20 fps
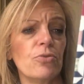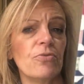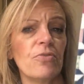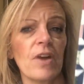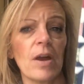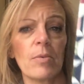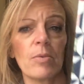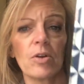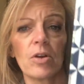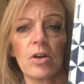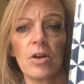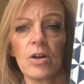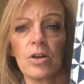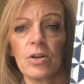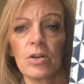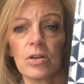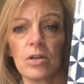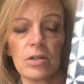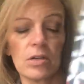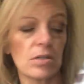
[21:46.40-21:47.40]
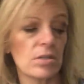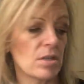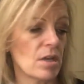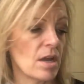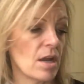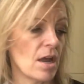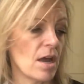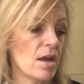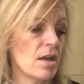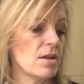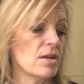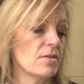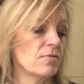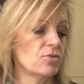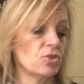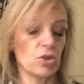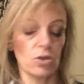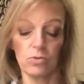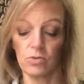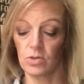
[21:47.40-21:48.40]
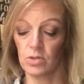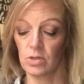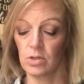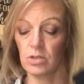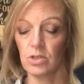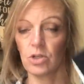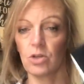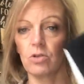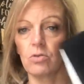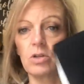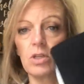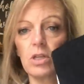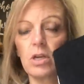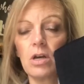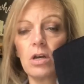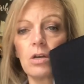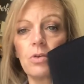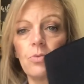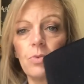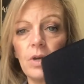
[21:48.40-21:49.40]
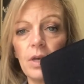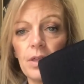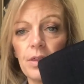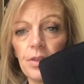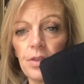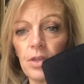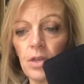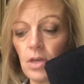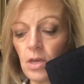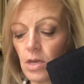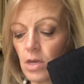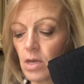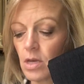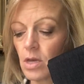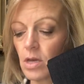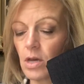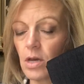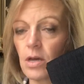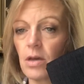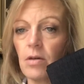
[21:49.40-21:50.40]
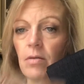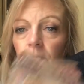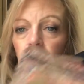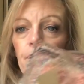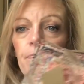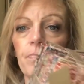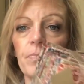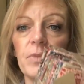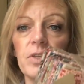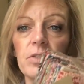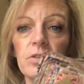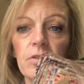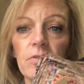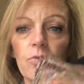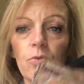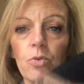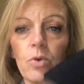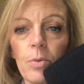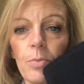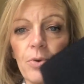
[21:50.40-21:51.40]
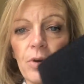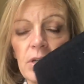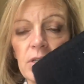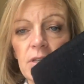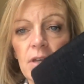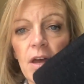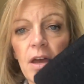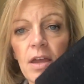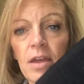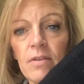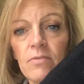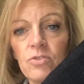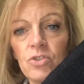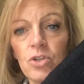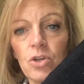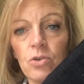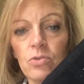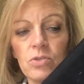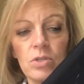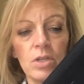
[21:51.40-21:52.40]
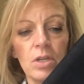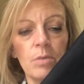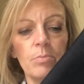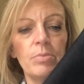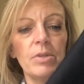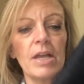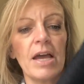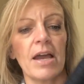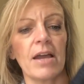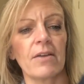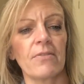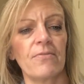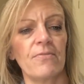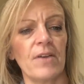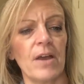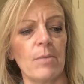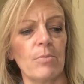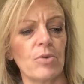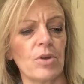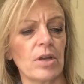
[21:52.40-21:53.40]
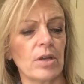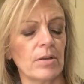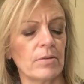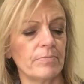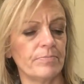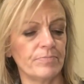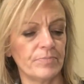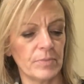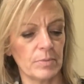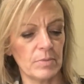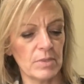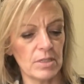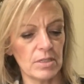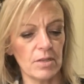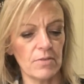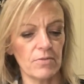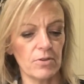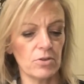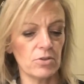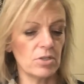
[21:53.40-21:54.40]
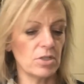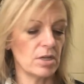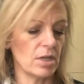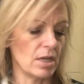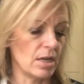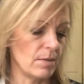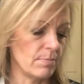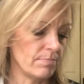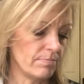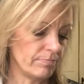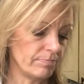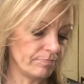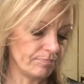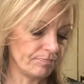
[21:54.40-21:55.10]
fabric on hers and I have chosen to go along with um, the Civil War prints, I have chosen a black fabric. Let me see if there's a name.